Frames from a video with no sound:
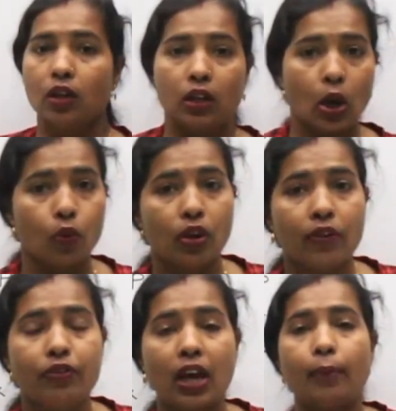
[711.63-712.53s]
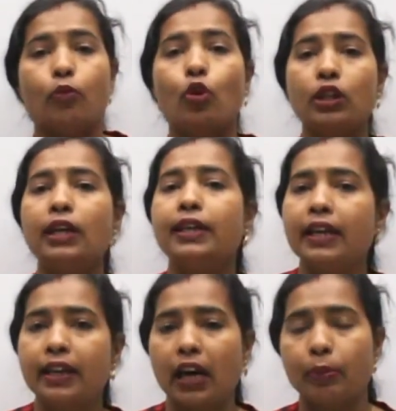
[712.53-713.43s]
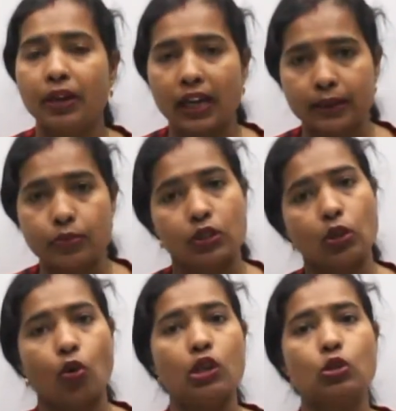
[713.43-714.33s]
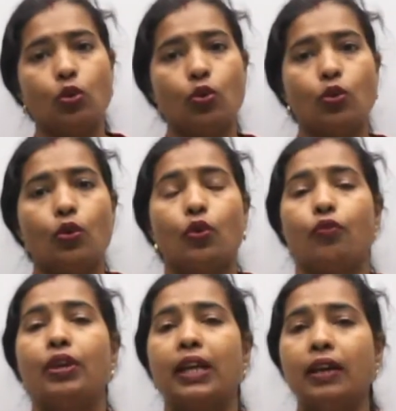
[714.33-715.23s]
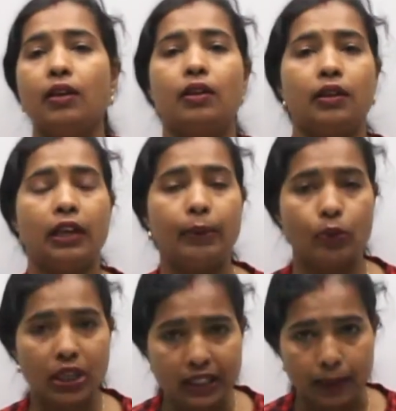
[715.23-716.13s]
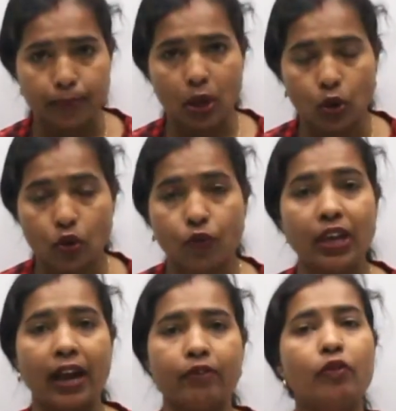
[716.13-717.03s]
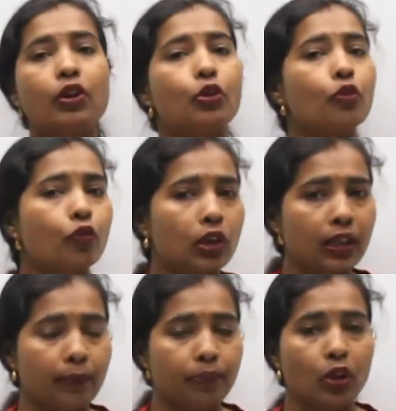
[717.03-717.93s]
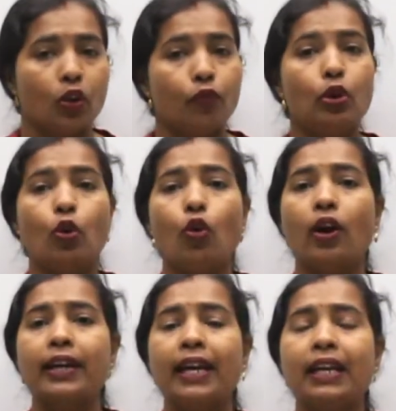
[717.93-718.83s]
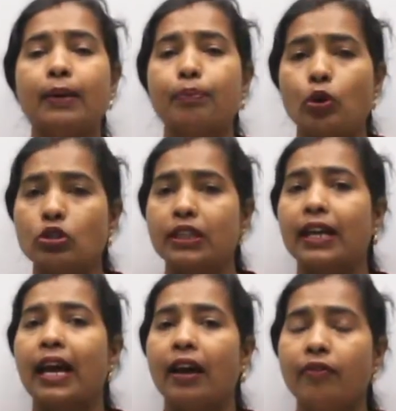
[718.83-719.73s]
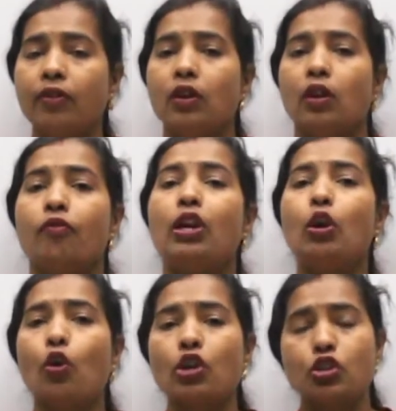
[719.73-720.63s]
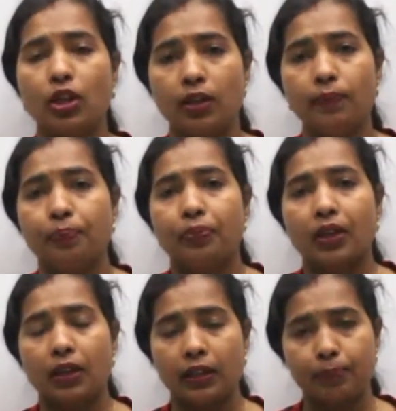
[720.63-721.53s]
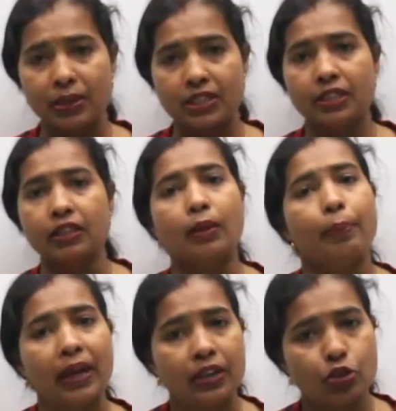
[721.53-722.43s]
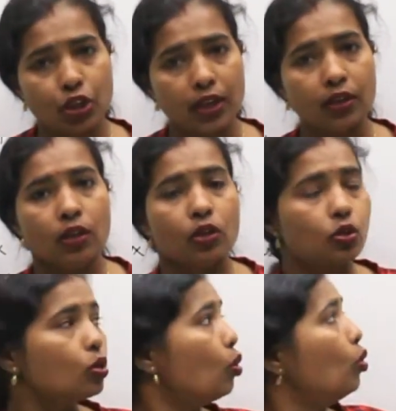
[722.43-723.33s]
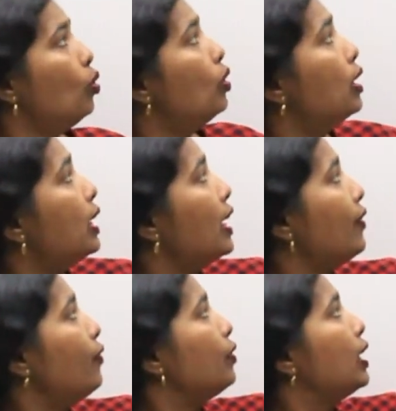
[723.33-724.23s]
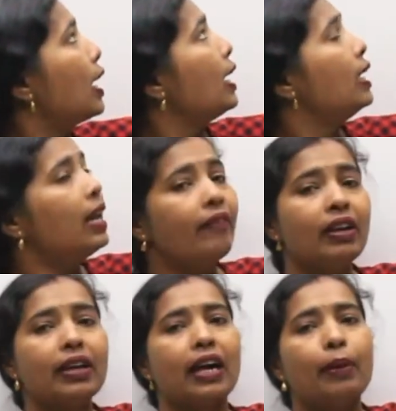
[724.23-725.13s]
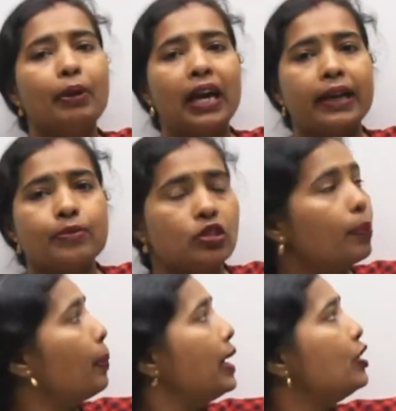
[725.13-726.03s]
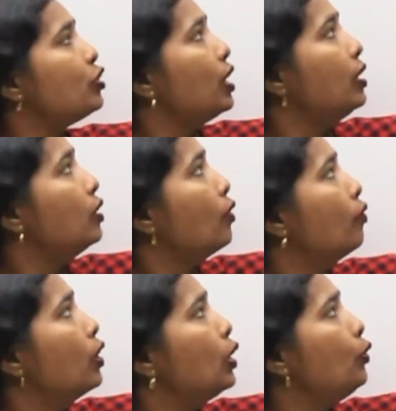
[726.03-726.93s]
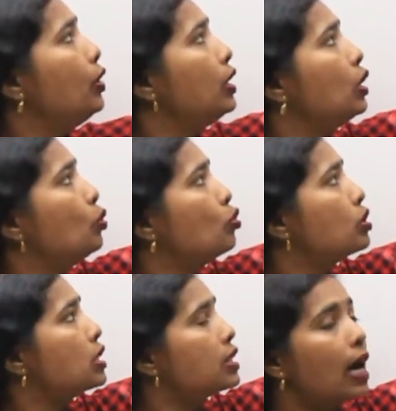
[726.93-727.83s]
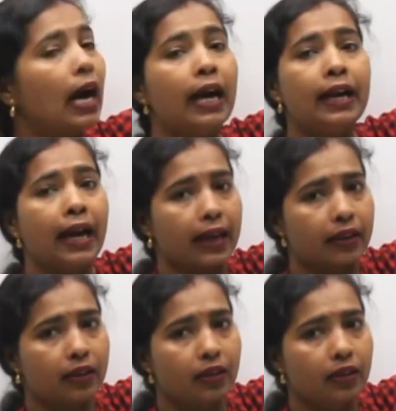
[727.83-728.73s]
Now if there are more than 10 carbon atoms, then also we can name their compound, we have the word root for them. We know organic compounds can have very long chain present in the parent chain. So if there are 11 carbon atoms in the parent chain, the word root here used is undec.